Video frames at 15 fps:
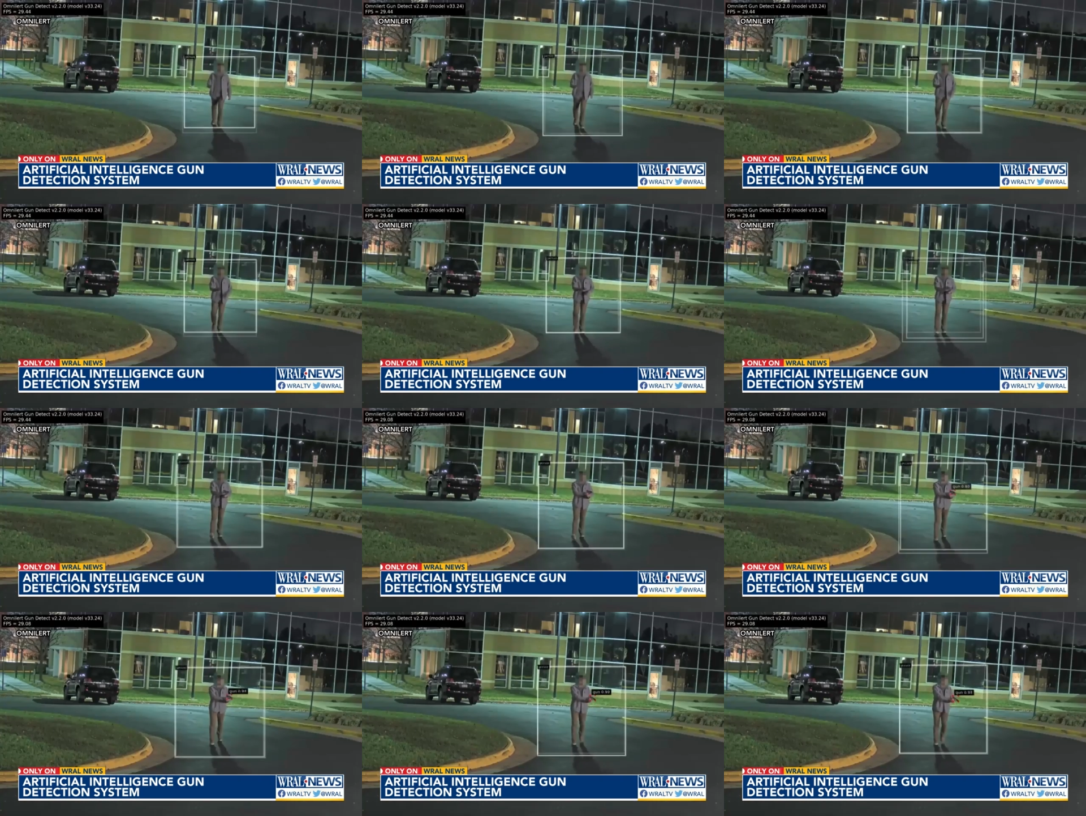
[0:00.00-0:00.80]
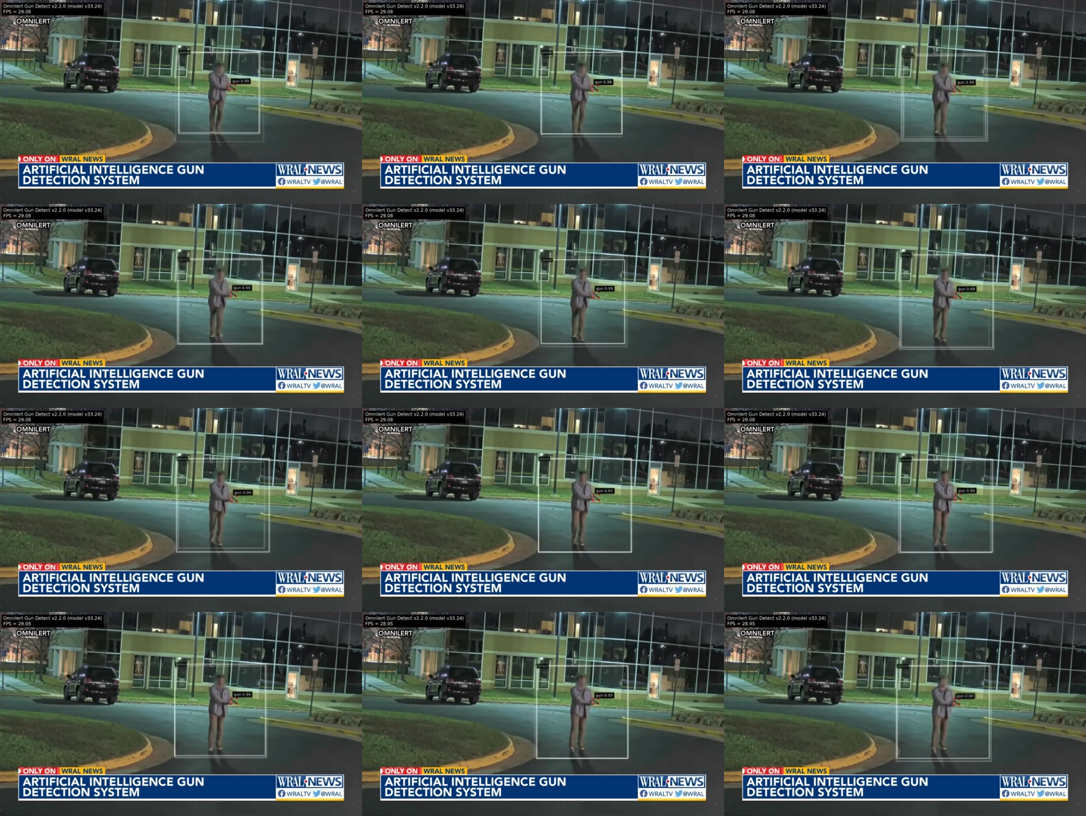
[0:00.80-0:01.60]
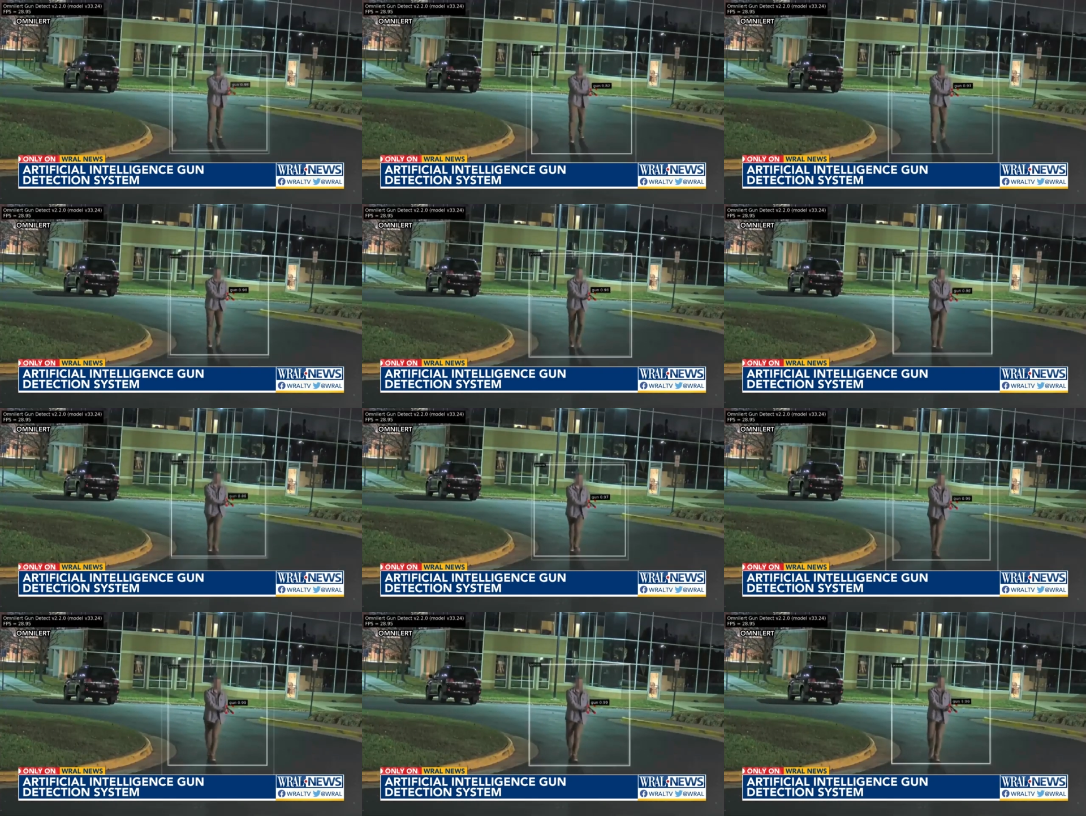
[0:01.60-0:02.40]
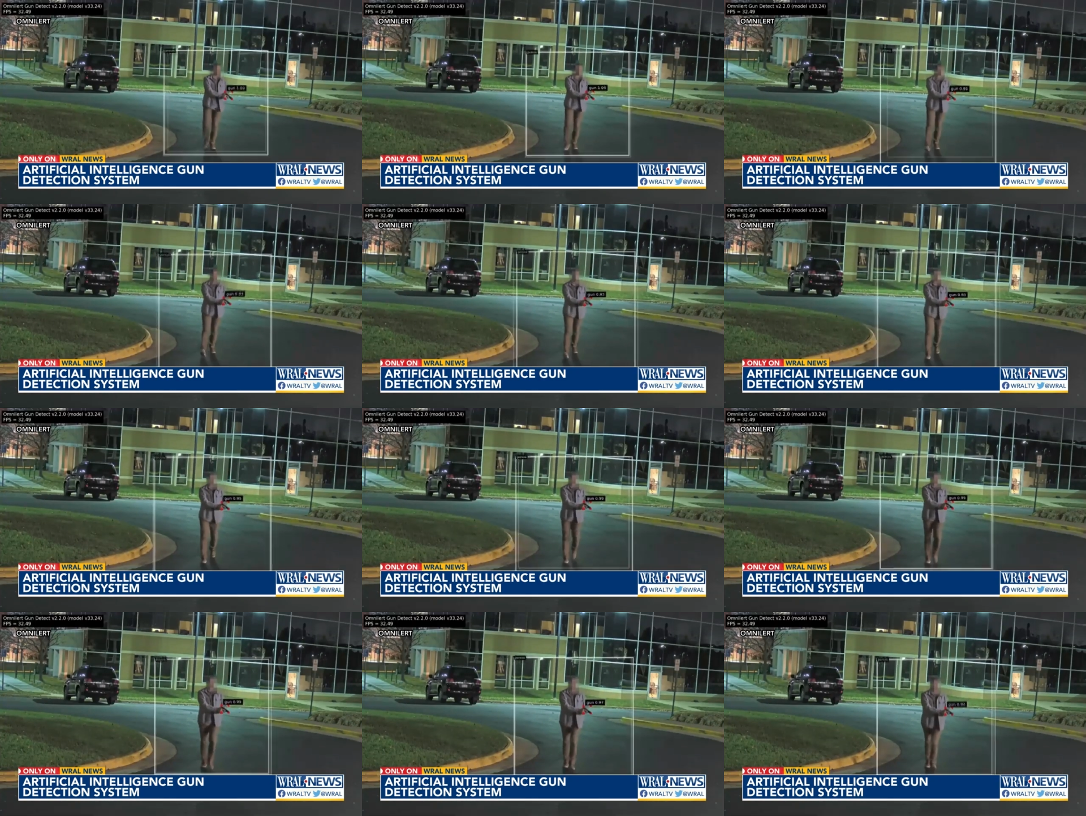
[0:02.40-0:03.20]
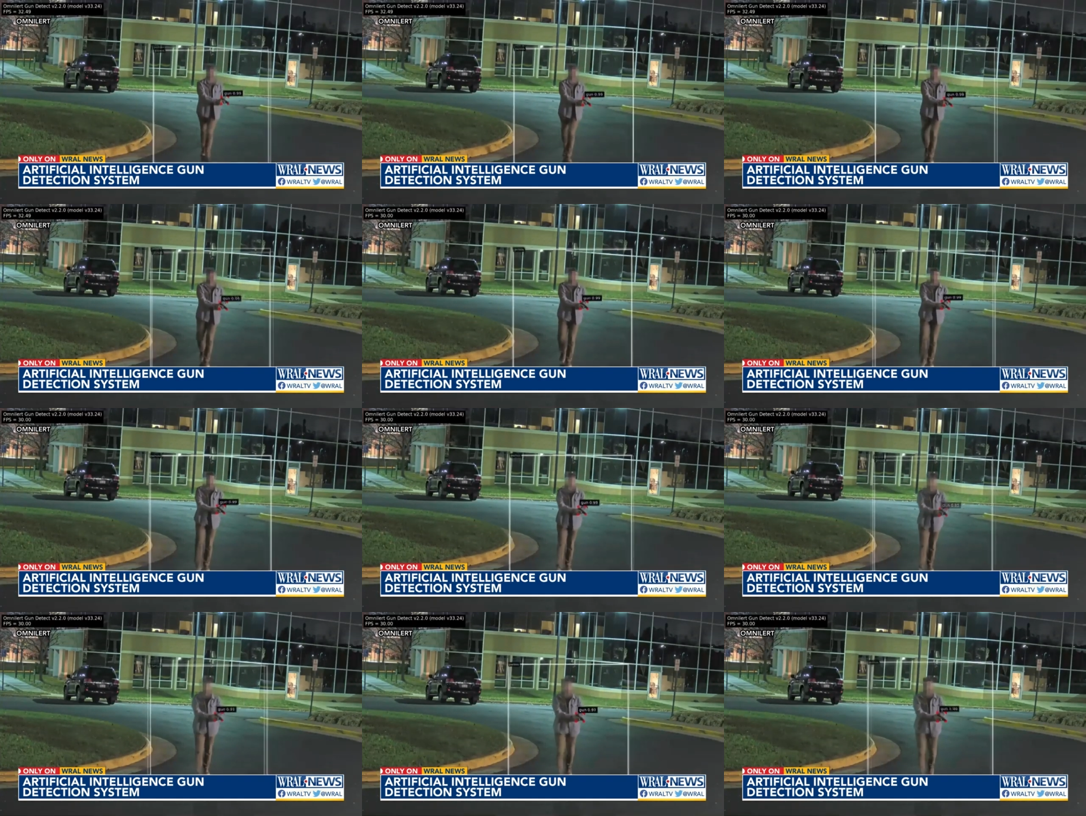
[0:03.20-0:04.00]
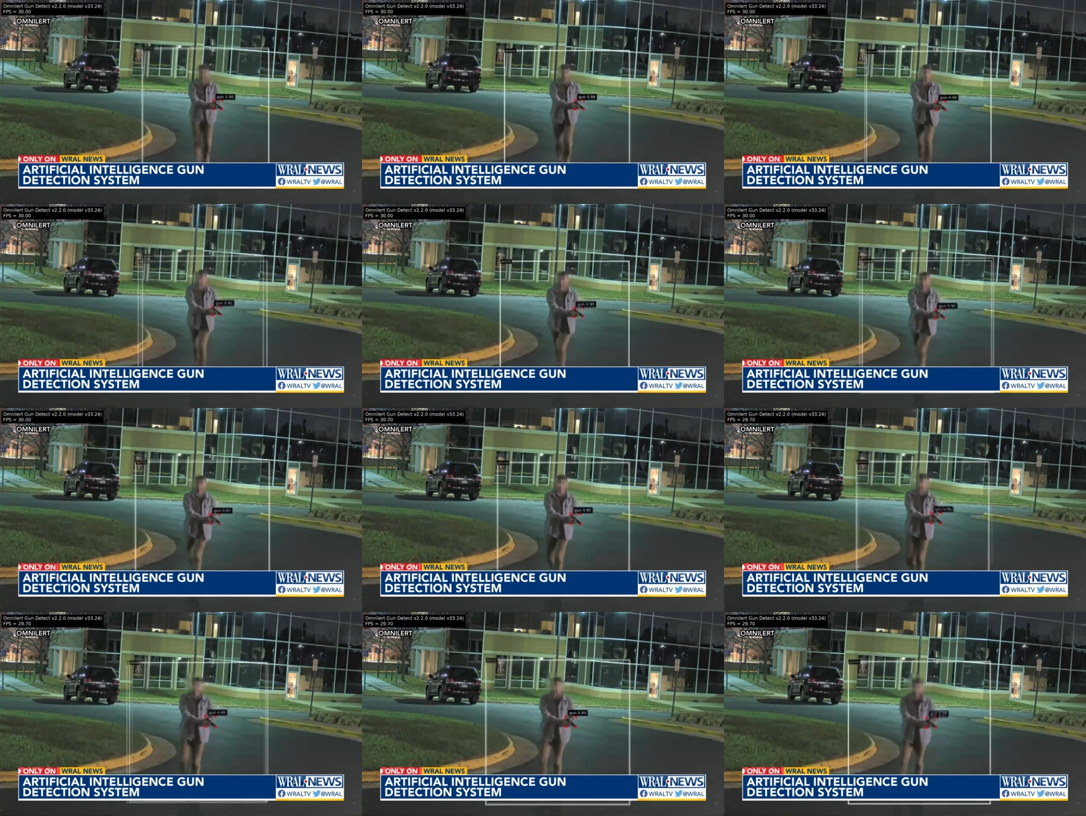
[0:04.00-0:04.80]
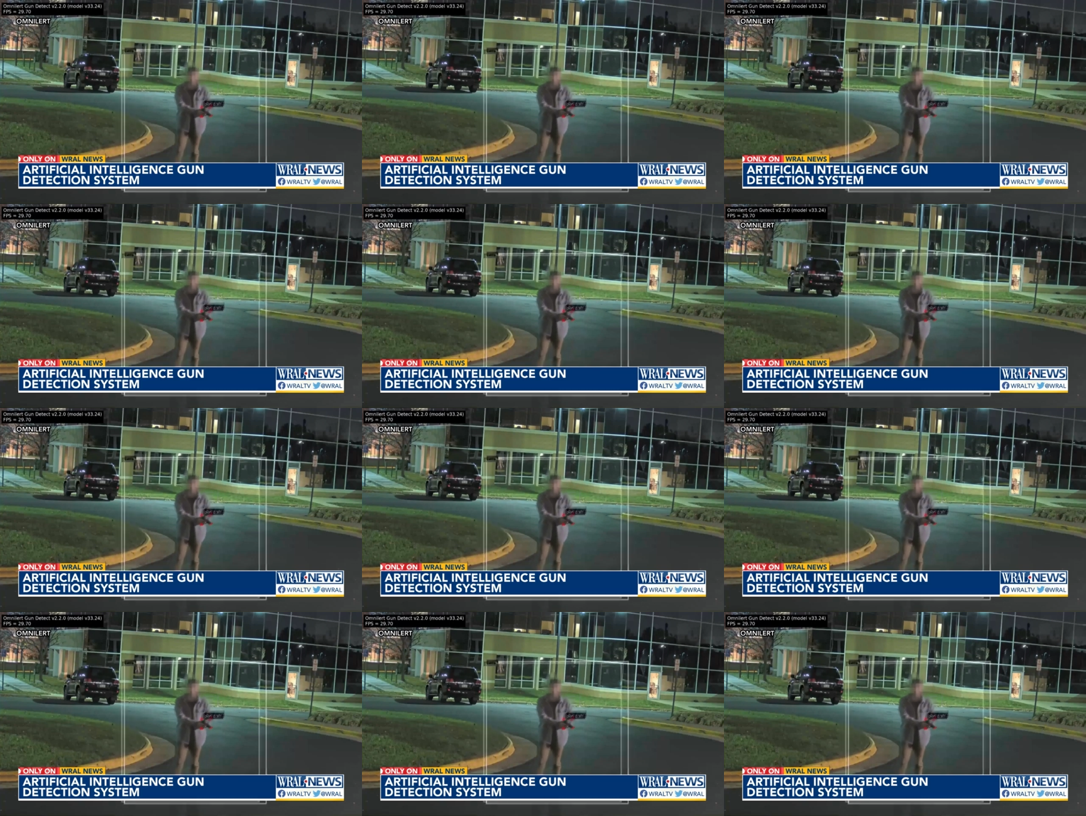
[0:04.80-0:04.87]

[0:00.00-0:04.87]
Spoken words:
[unreadable: no face in view]